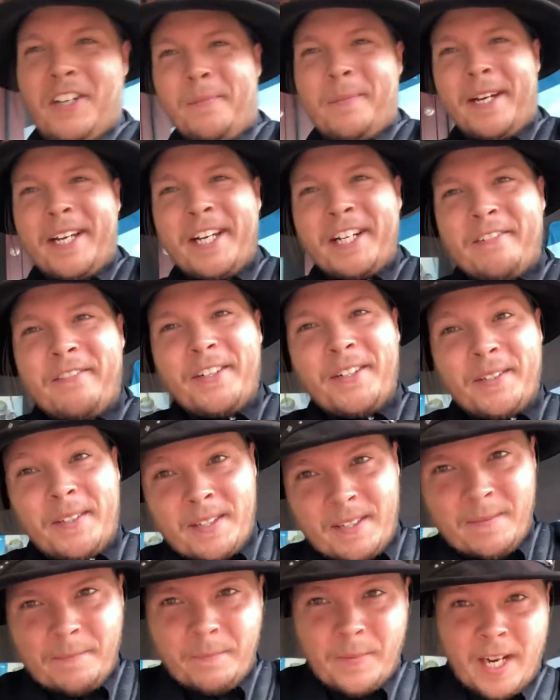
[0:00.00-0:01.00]
my
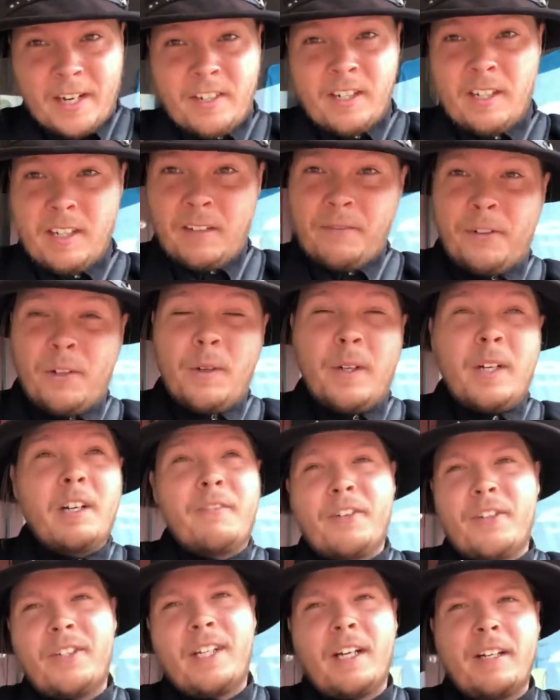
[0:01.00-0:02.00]
interviews. Actually, I did a few
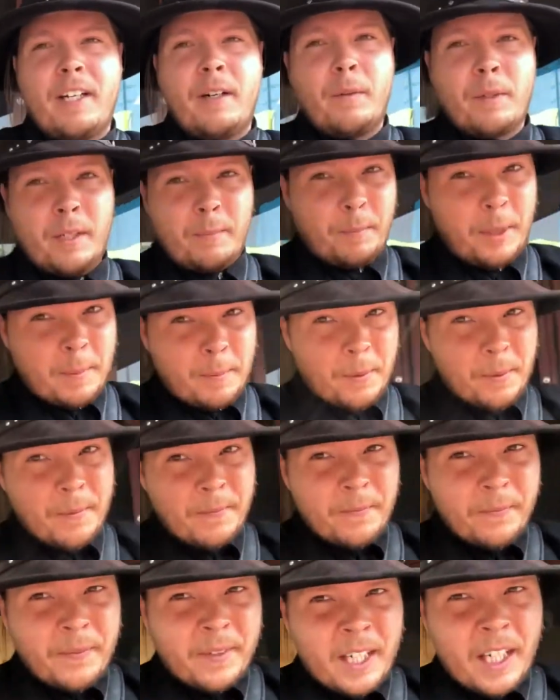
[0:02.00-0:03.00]
interviews down here with some people,
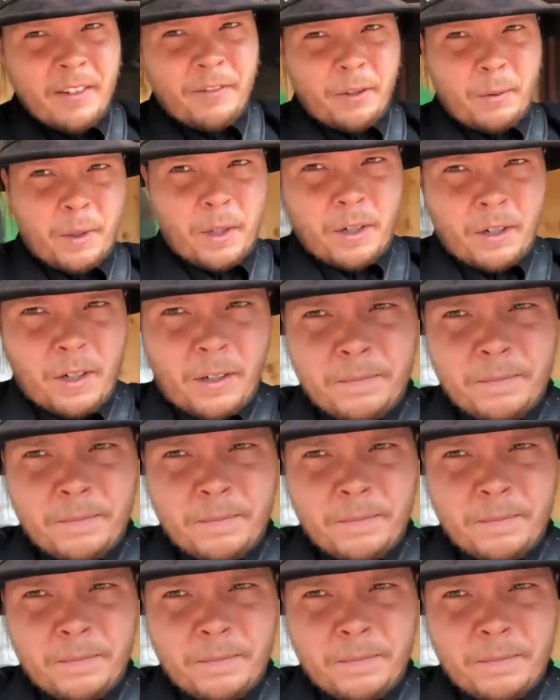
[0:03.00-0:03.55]
if you recall.